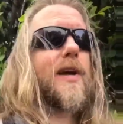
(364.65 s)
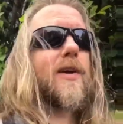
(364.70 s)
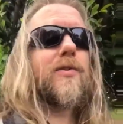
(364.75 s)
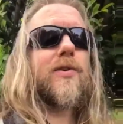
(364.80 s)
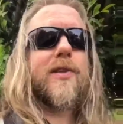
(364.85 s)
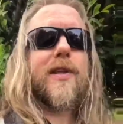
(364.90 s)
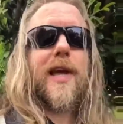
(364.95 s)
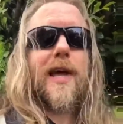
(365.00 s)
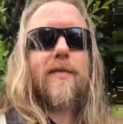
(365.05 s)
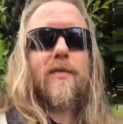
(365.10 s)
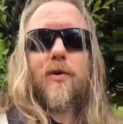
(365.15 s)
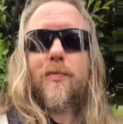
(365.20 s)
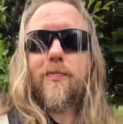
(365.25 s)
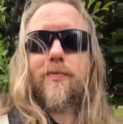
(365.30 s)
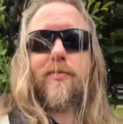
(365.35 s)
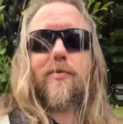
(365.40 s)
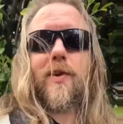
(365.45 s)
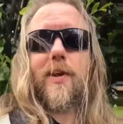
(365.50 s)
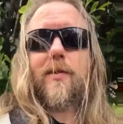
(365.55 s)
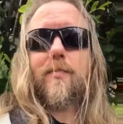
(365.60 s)
I just gave up
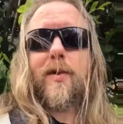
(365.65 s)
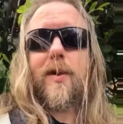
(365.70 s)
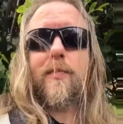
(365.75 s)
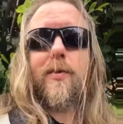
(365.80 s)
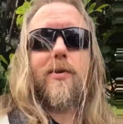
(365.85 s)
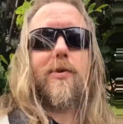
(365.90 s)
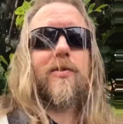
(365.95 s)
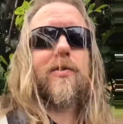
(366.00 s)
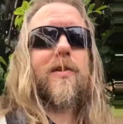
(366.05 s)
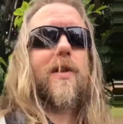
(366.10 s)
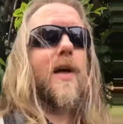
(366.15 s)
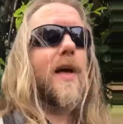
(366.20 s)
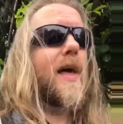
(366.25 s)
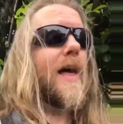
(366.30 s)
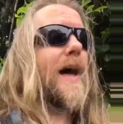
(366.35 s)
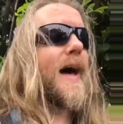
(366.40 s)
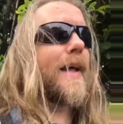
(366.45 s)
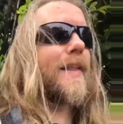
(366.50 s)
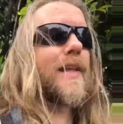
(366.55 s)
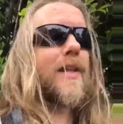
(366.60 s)
straight away because
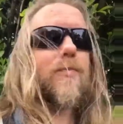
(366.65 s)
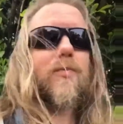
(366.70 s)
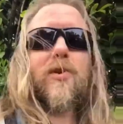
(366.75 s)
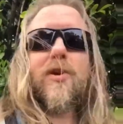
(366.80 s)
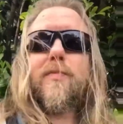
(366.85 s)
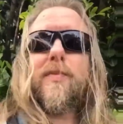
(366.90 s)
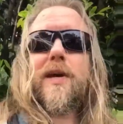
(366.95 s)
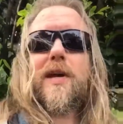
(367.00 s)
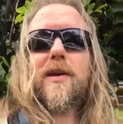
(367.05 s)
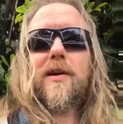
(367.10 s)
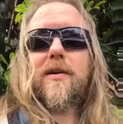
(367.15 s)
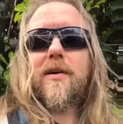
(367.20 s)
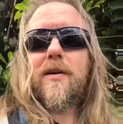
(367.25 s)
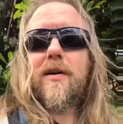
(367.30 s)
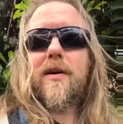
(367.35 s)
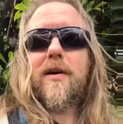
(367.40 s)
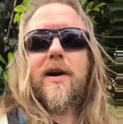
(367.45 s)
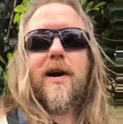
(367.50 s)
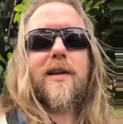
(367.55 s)
I didn't want to be in a car.